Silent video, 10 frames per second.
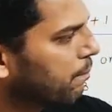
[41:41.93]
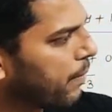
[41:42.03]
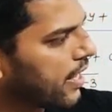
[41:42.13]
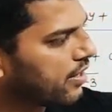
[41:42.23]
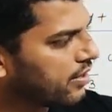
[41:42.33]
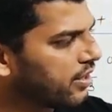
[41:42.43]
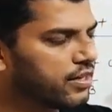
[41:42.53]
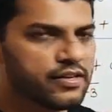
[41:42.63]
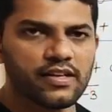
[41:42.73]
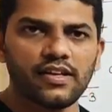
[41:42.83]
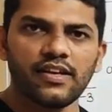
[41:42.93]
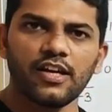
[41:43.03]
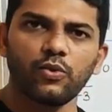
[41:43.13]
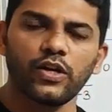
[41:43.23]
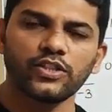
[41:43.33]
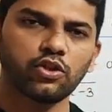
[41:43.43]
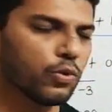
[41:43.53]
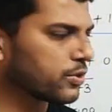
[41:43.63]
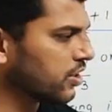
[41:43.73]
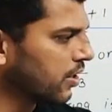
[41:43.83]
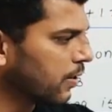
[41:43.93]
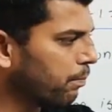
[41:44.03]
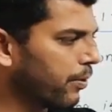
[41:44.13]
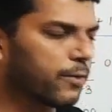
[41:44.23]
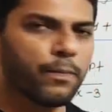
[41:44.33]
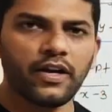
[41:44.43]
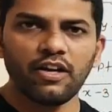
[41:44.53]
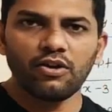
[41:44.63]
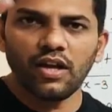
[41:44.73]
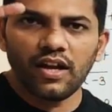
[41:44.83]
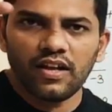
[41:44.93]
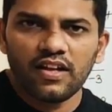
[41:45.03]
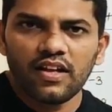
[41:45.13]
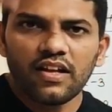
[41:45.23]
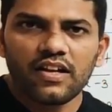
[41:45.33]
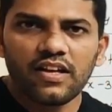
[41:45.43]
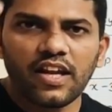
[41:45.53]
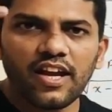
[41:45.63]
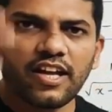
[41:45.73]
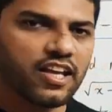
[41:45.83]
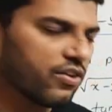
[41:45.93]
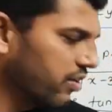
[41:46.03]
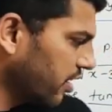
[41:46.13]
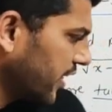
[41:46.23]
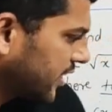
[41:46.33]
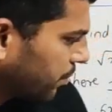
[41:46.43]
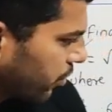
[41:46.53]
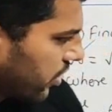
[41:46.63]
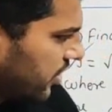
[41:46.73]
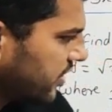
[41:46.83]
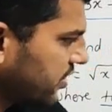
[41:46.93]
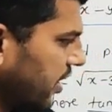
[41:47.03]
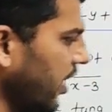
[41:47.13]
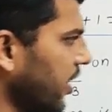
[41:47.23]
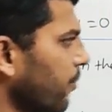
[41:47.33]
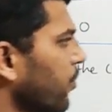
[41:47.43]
parallel, equal slopes; perpendicular, negative reciprocal. This is the hint.